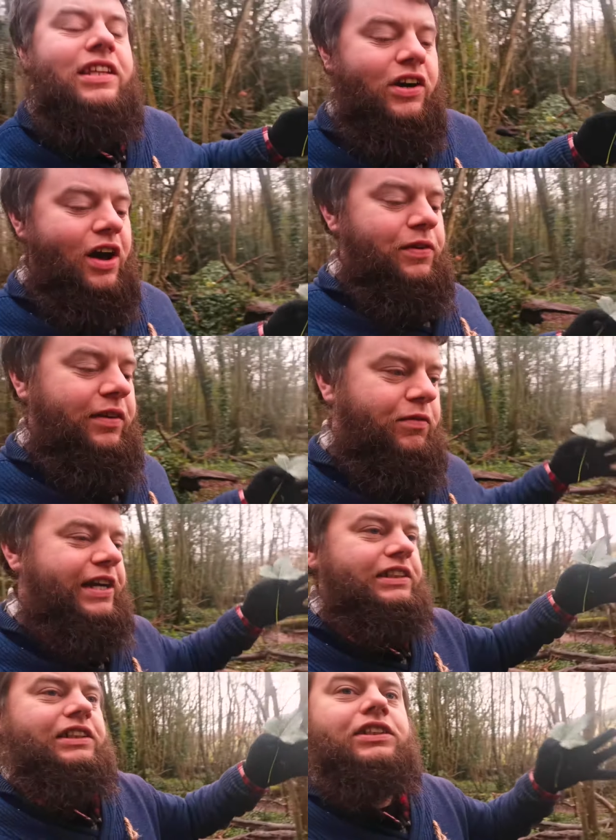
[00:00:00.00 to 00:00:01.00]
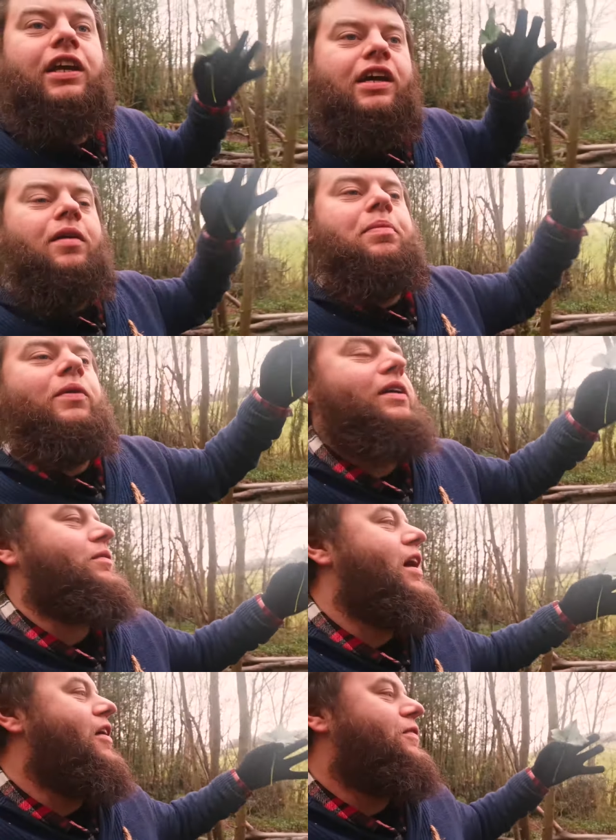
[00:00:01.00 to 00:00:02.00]
The ivy reaches a
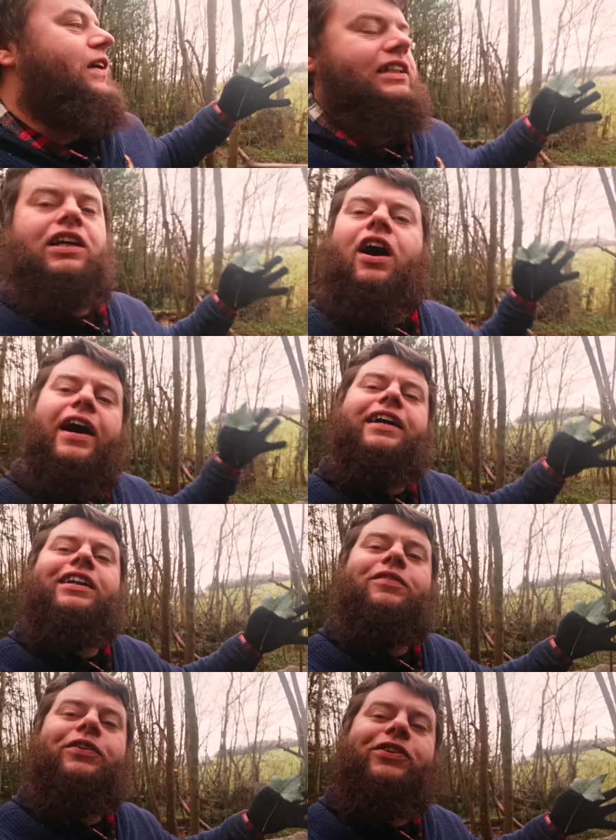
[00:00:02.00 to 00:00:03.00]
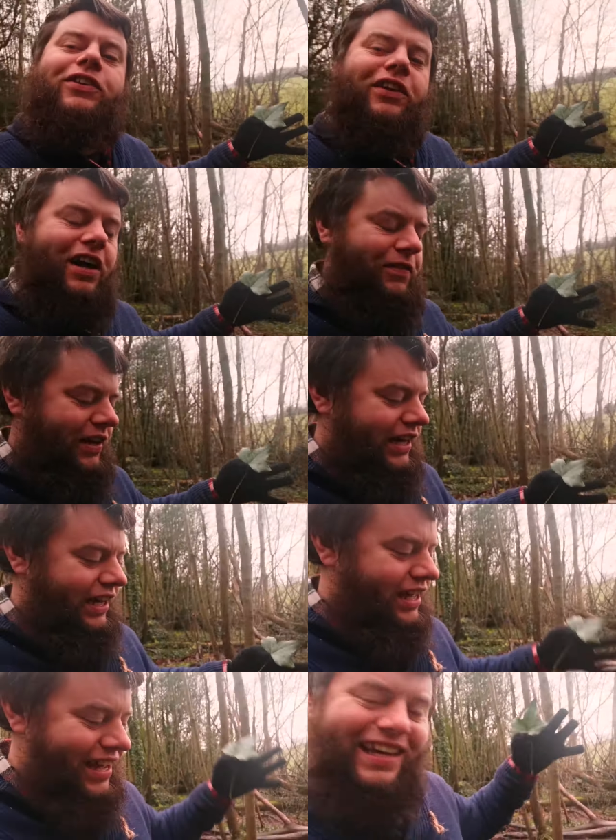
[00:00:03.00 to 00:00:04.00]
point where it thinks, I can live a good life
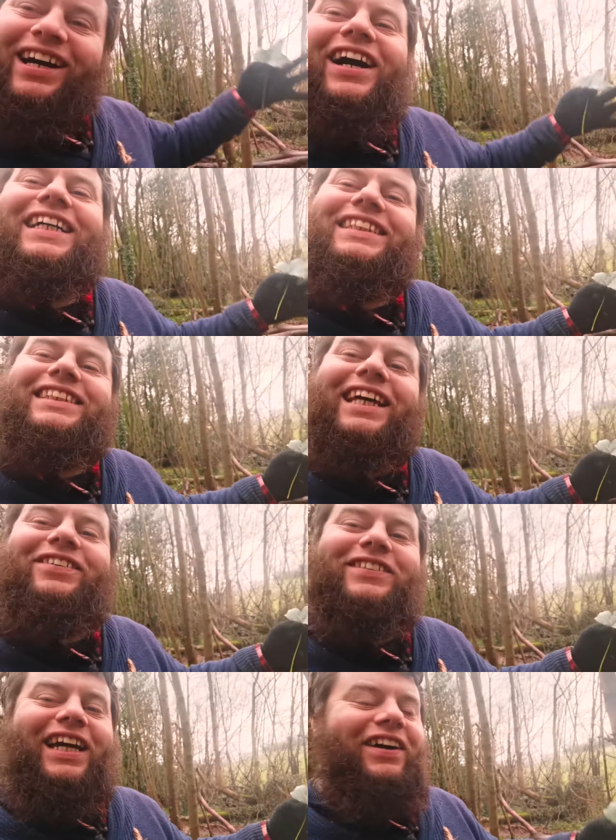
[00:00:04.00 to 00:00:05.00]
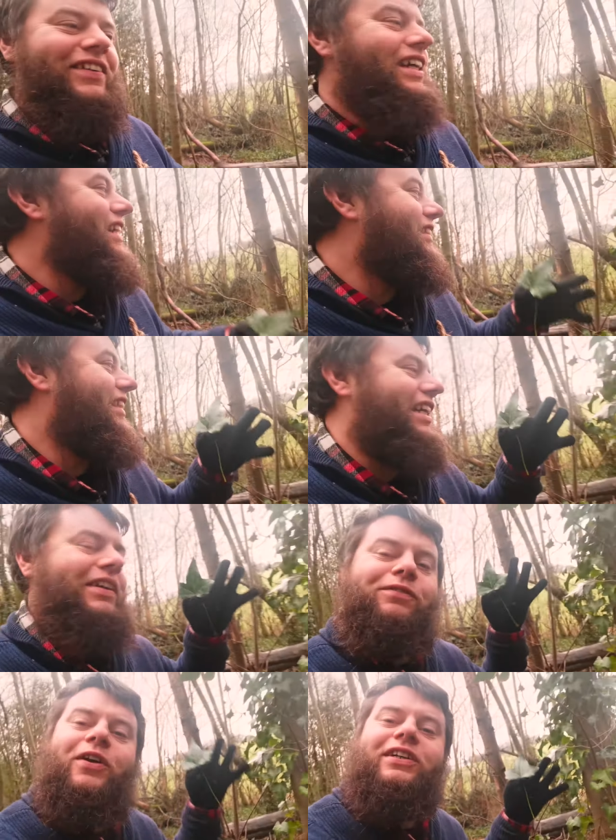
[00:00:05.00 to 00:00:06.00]
here, I can settle down. So
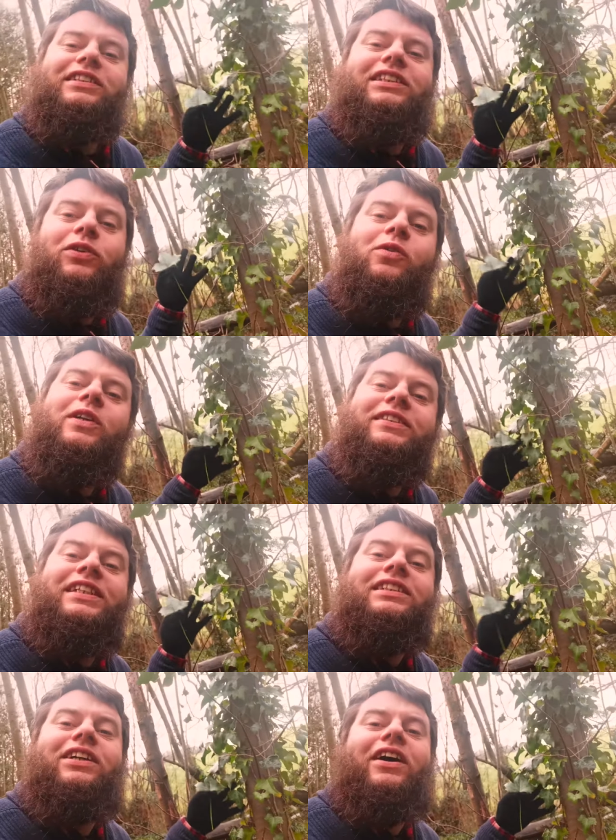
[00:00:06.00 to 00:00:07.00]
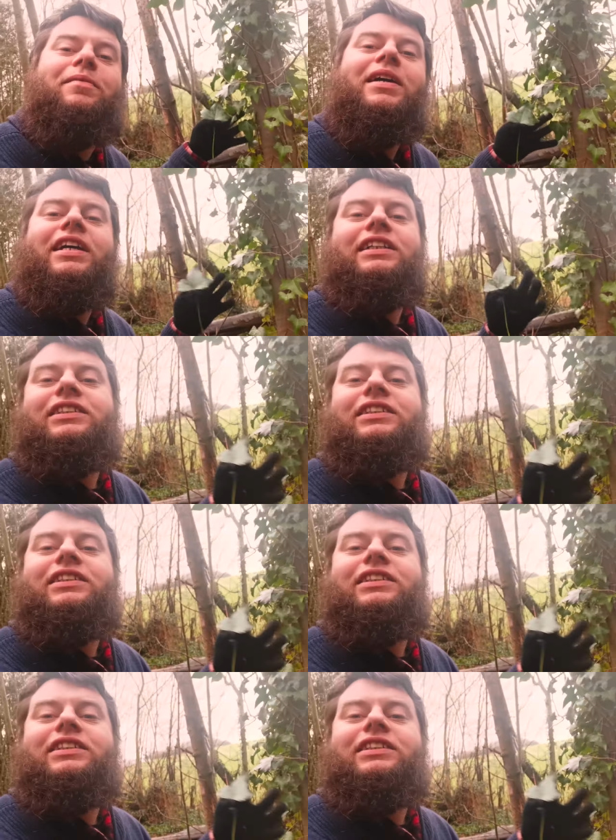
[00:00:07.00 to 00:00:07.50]
then it focuses all of its time.